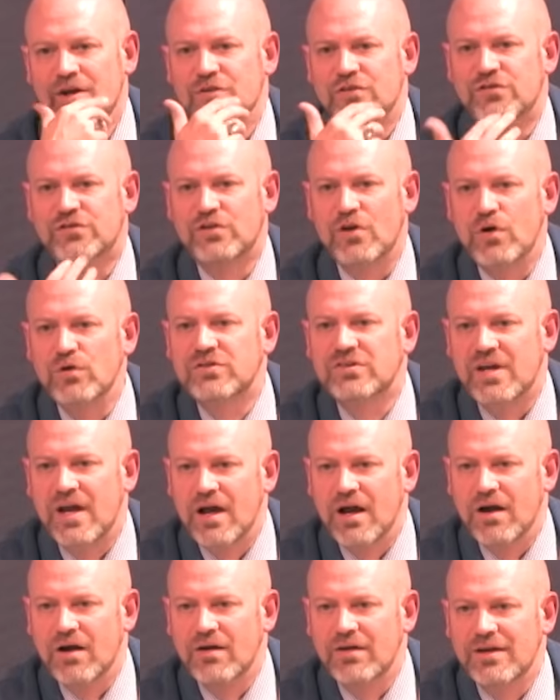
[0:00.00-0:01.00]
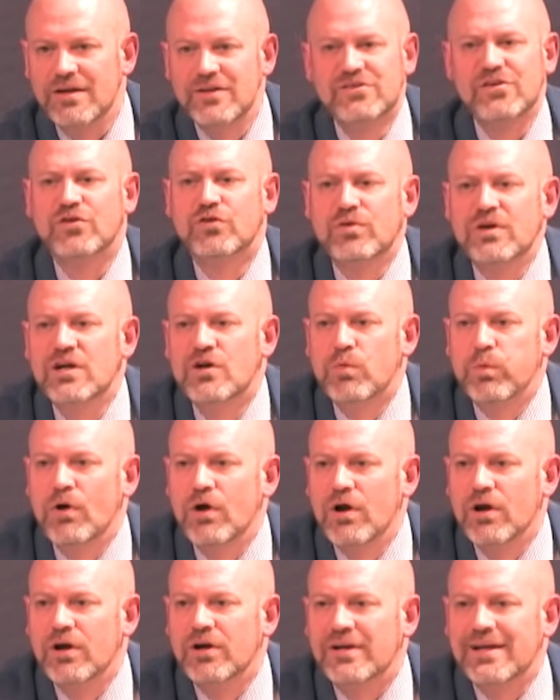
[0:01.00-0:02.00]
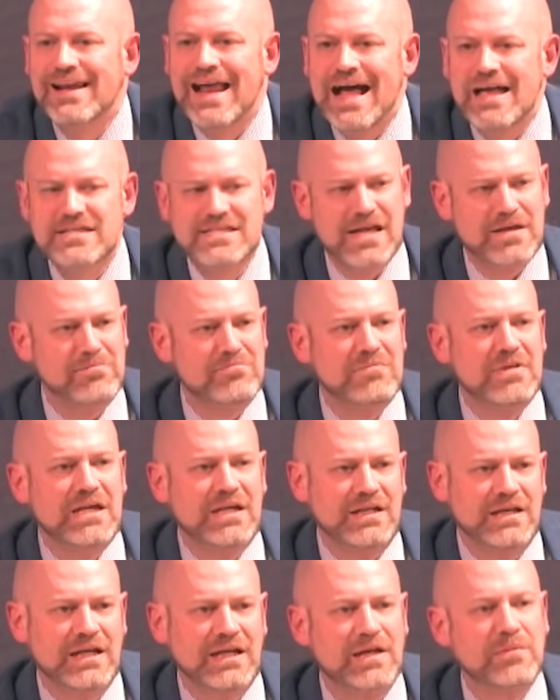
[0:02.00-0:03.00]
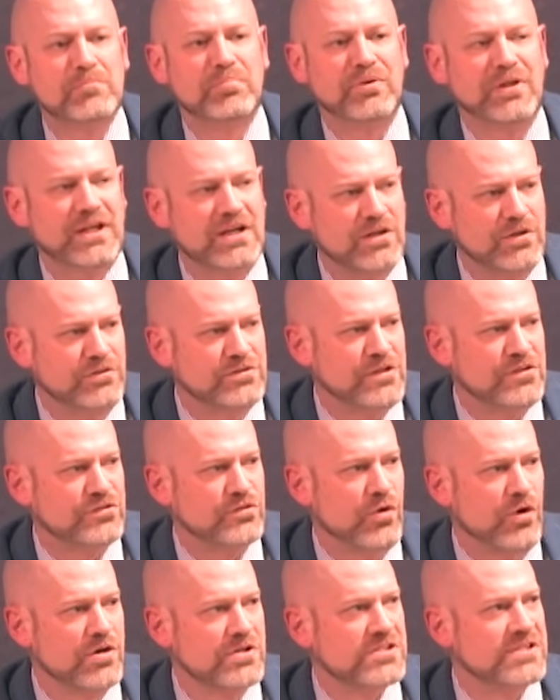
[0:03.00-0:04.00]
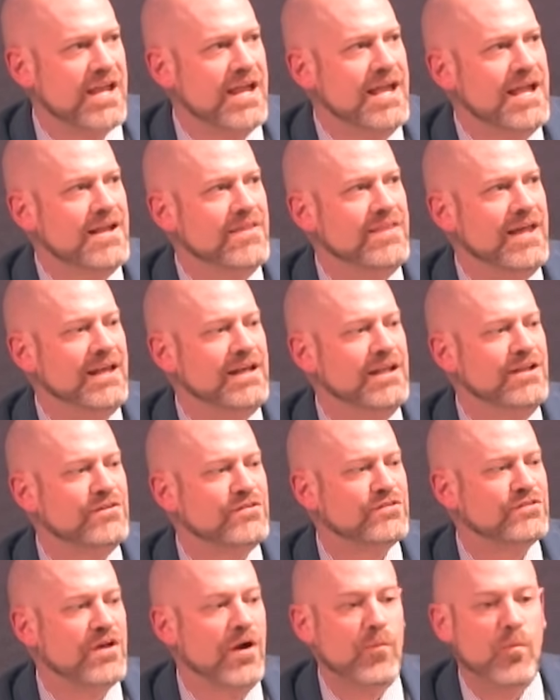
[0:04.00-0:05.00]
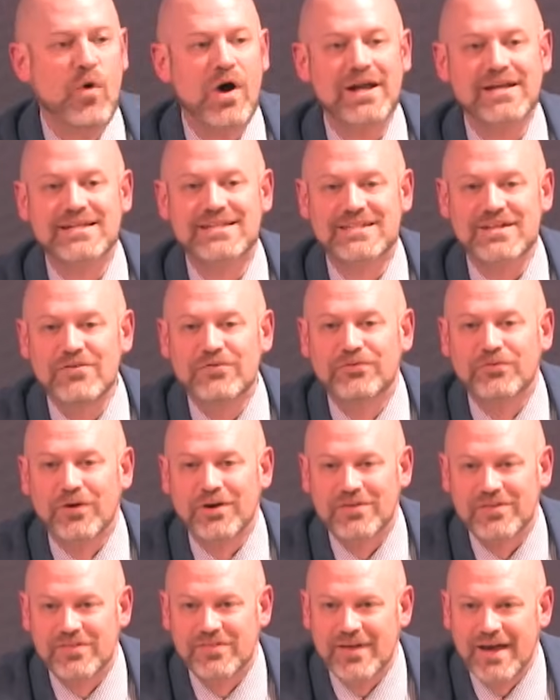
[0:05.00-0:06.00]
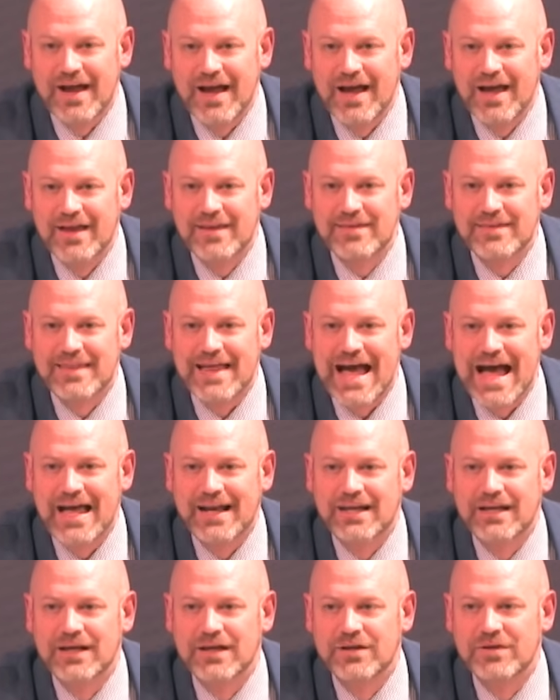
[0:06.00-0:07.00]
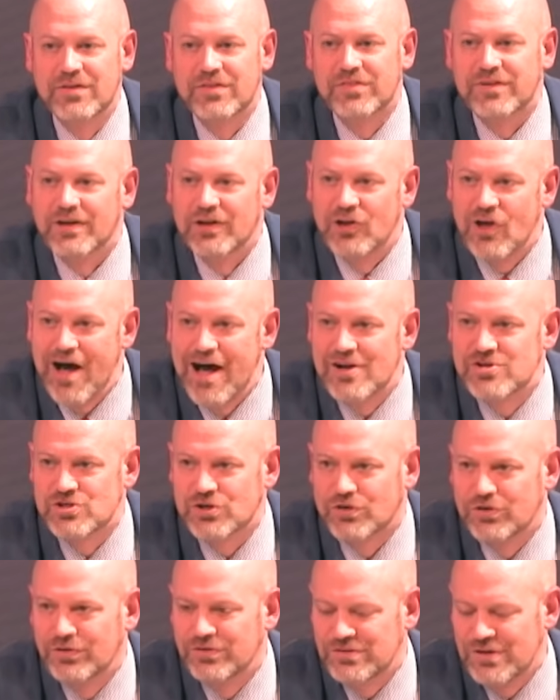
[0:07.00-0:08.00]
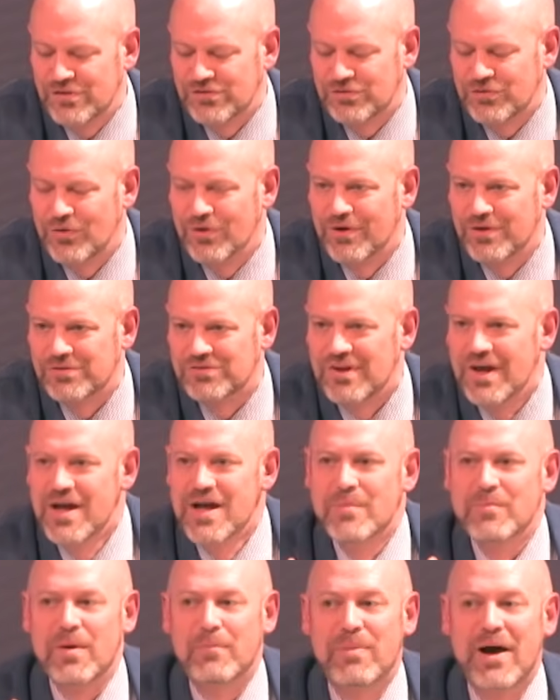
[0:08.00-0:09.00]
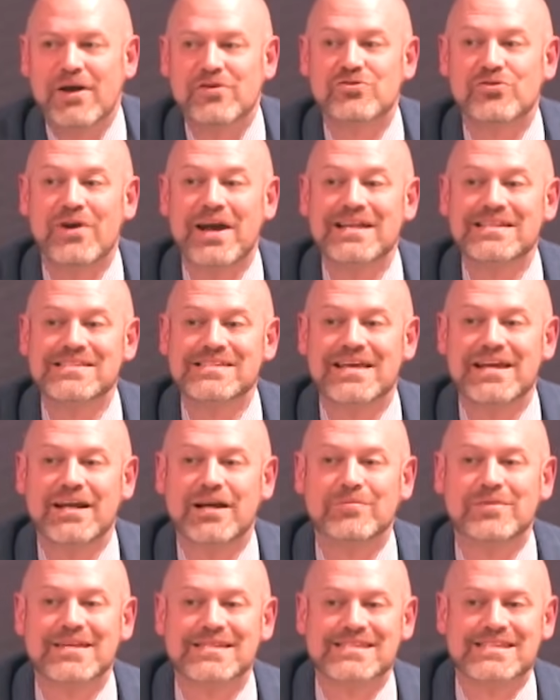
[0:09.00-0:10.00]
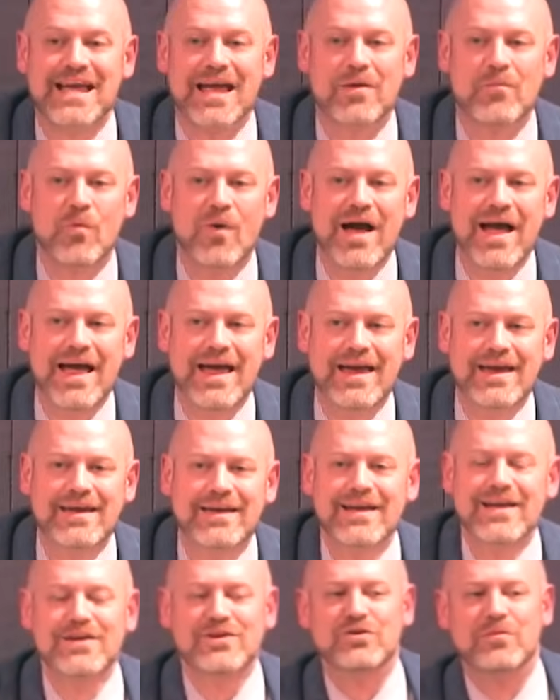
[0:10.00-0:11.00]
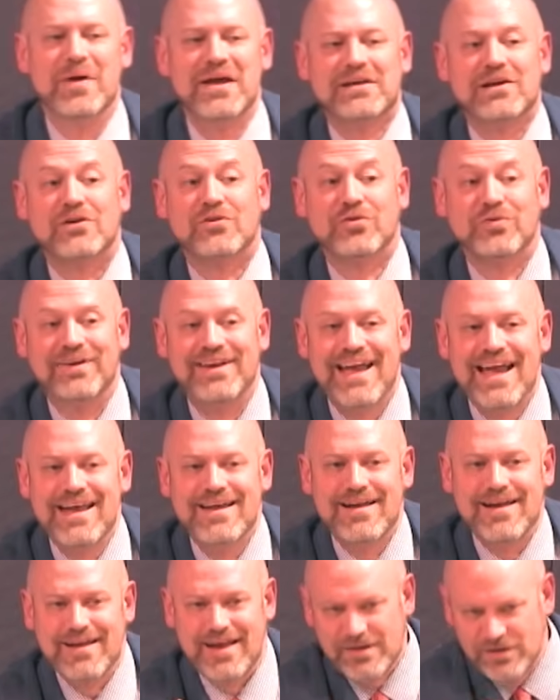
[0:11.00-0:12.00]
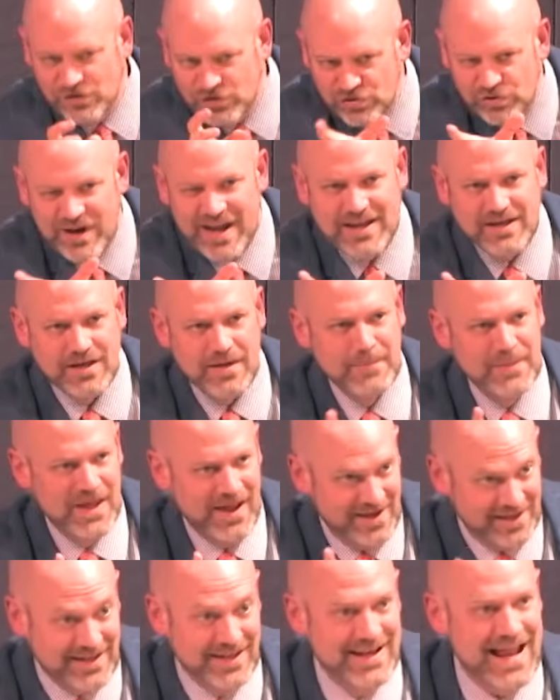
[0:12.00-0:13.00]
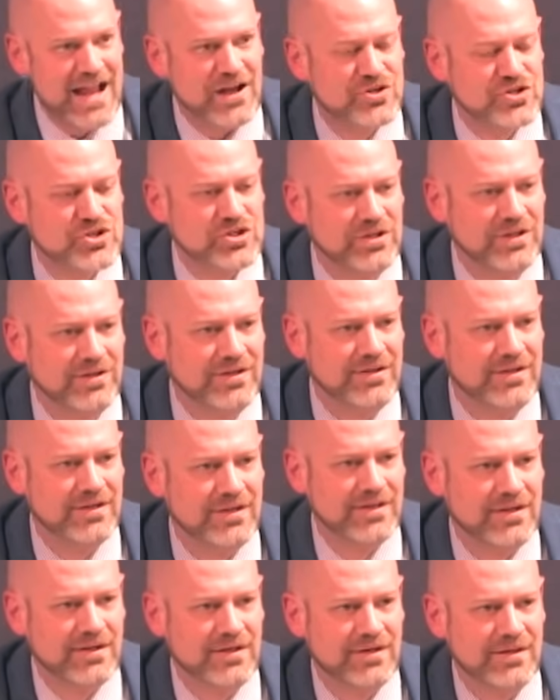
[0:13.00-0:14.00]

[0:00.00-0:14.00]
Soter is a Greek word. It has a meaning in political discourse that is somewhat different than that in theological discourse. But by translating them the same way, you make a create a, you create a, a connection